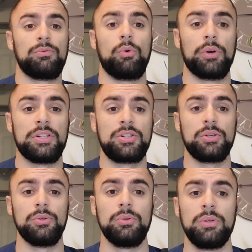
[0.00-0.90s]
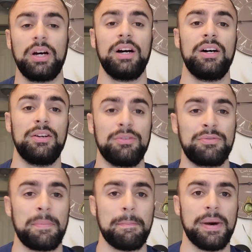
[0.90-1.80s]
42 of
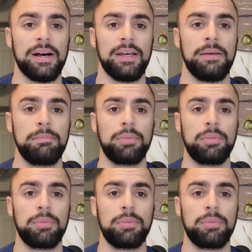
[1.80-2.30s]
my